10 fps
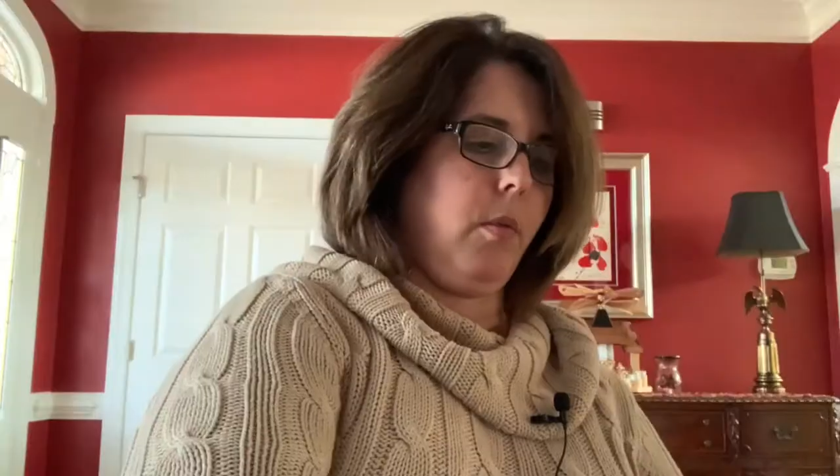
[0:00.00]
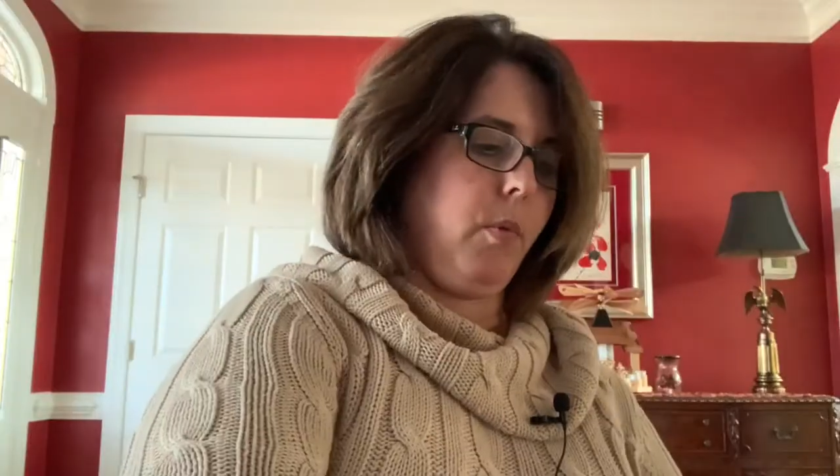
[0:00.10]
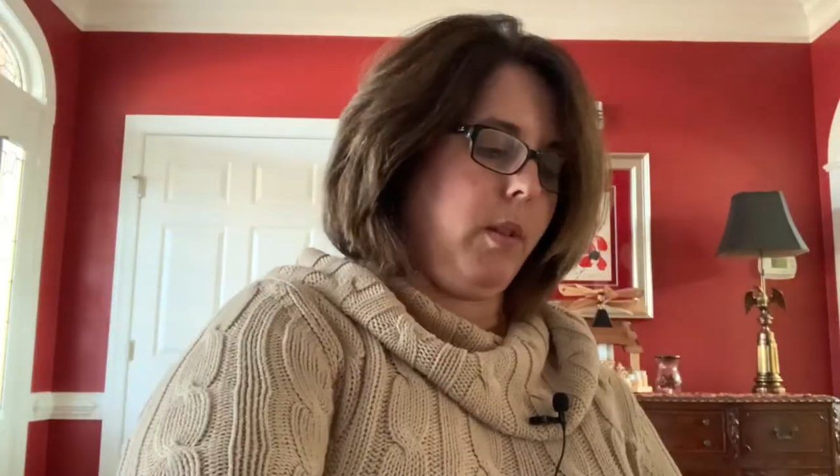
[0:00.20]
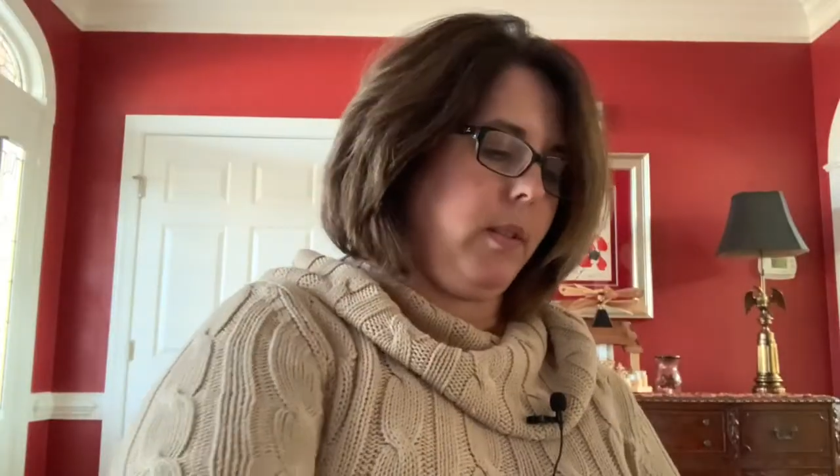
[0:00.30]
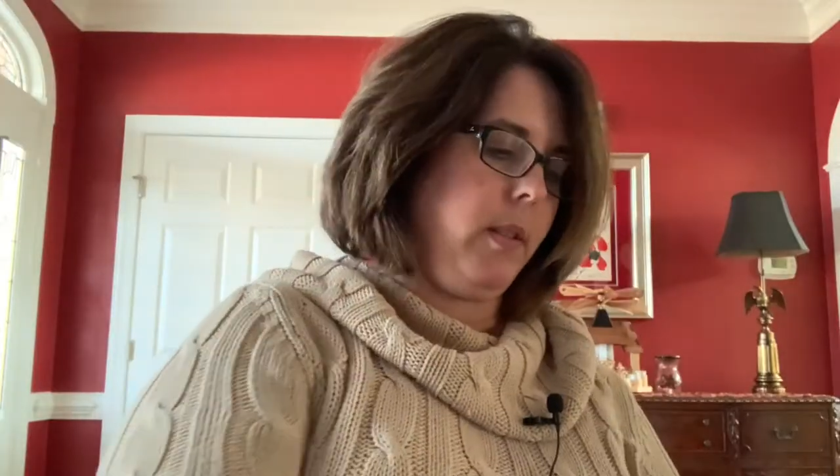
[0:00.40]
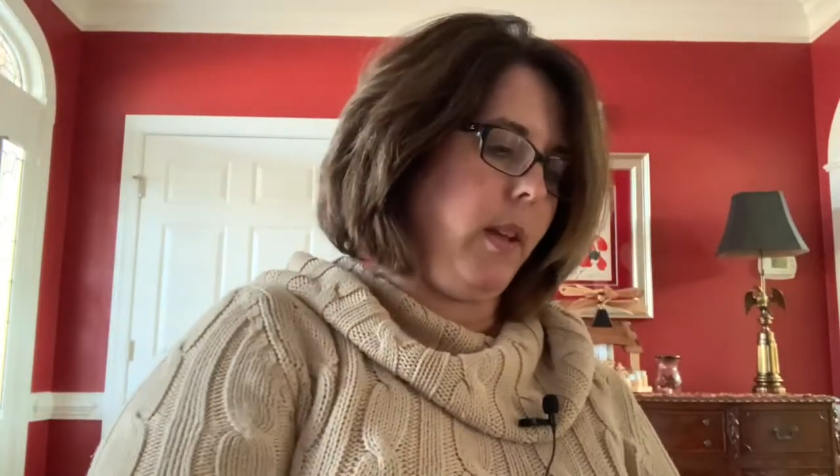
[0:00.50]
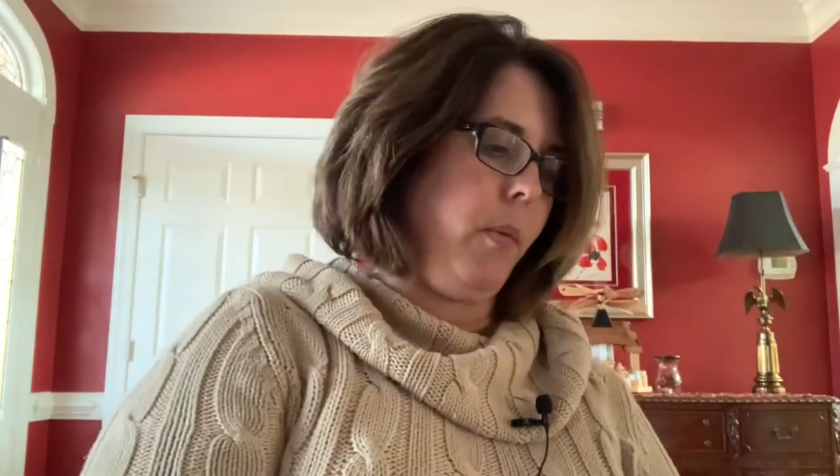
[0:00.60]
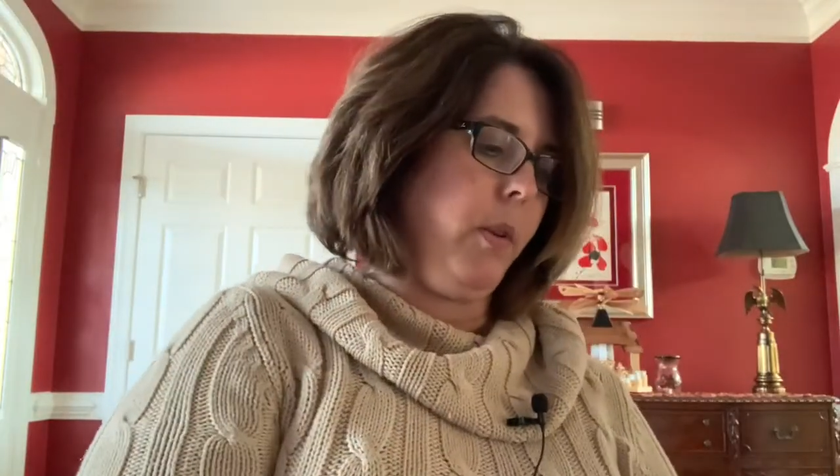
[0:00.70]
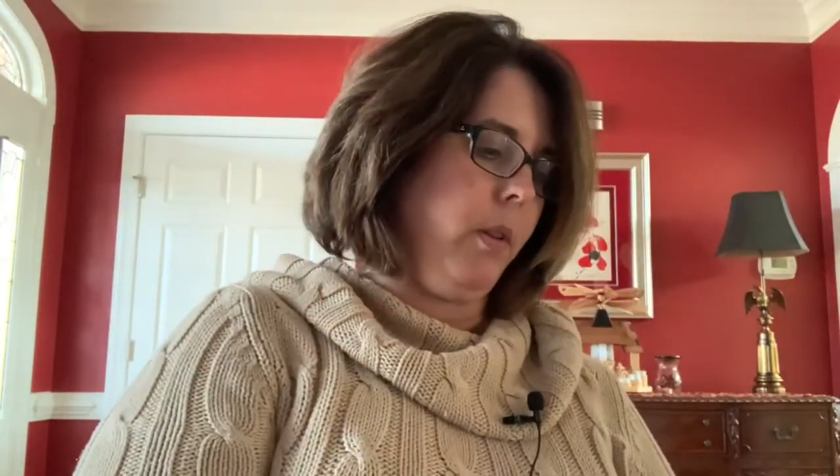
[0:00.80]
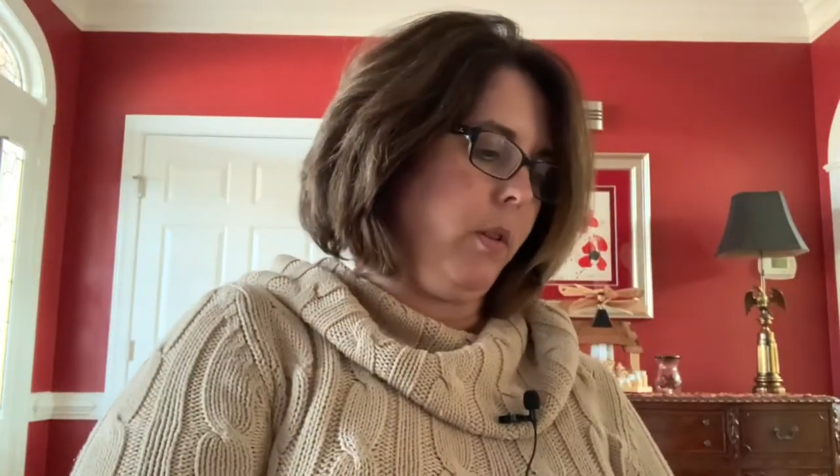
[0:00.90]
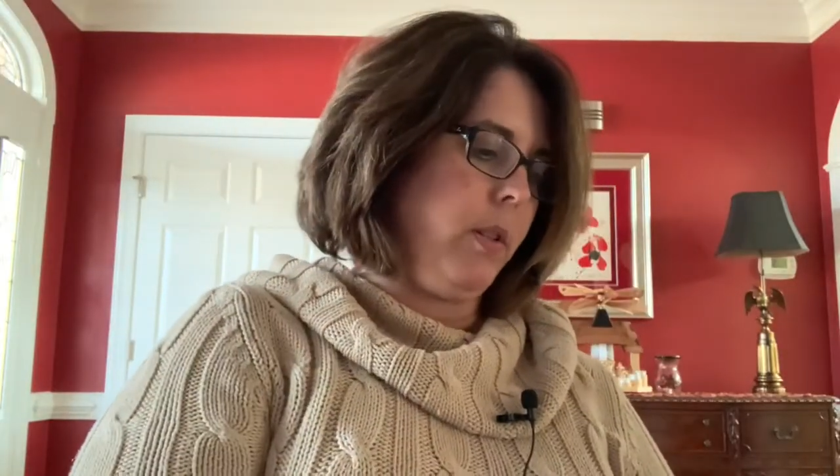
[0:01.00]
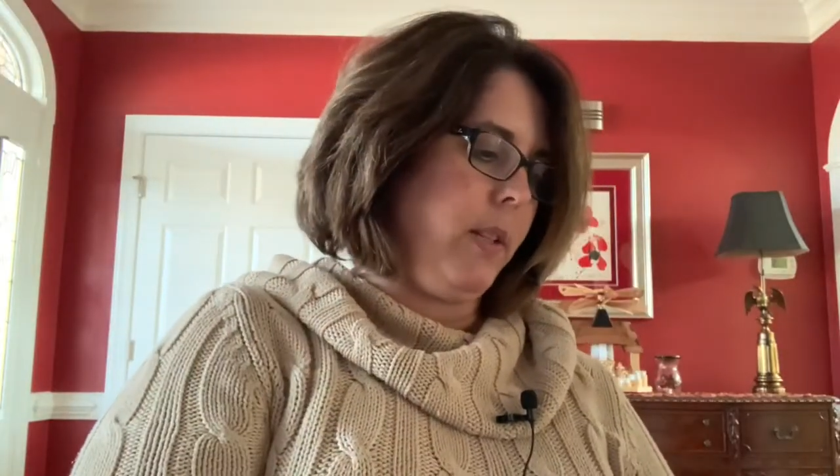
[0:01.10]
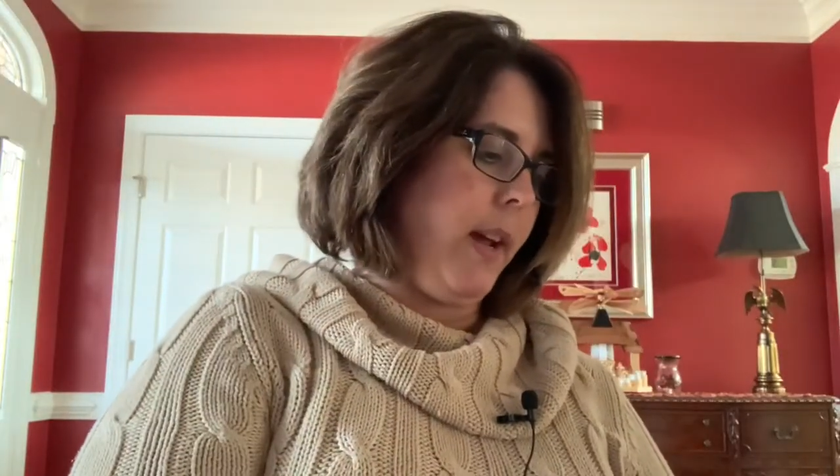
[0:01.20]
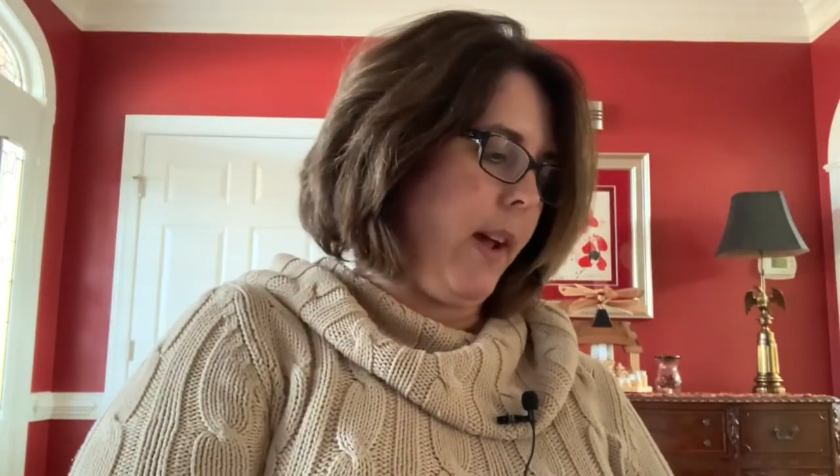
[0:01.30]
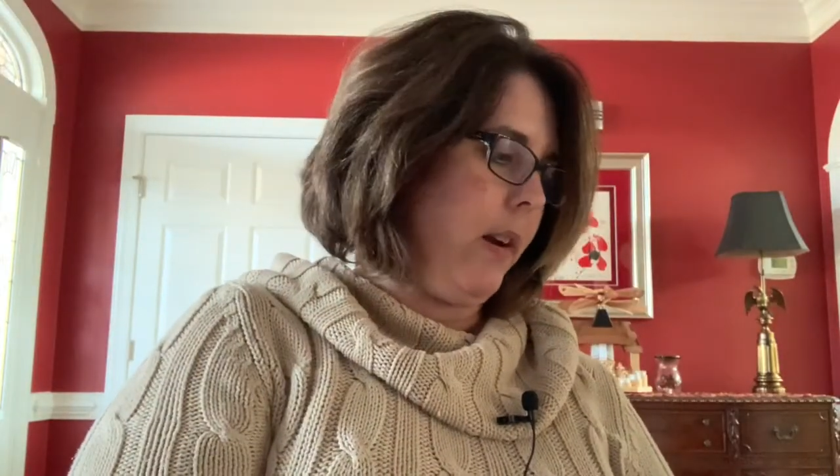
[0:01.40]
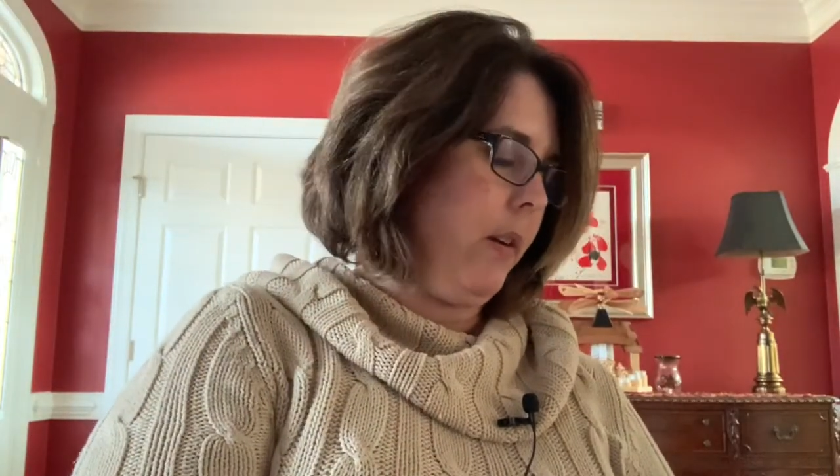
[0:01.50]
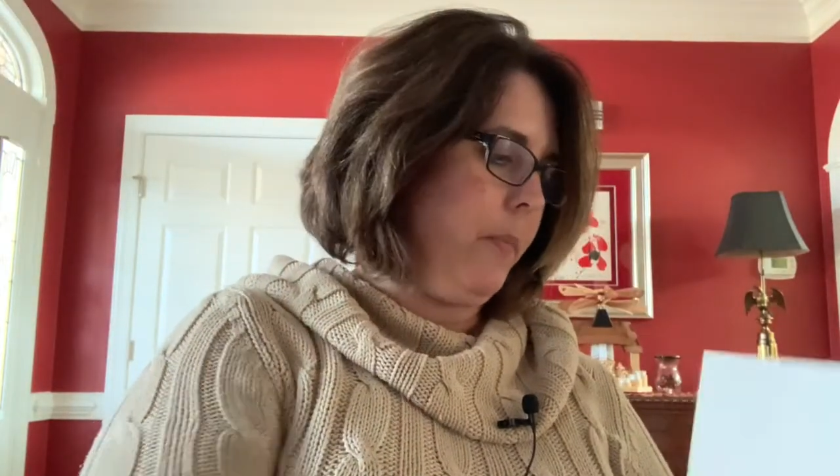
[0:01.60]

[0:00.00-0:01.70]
ones that we looked at.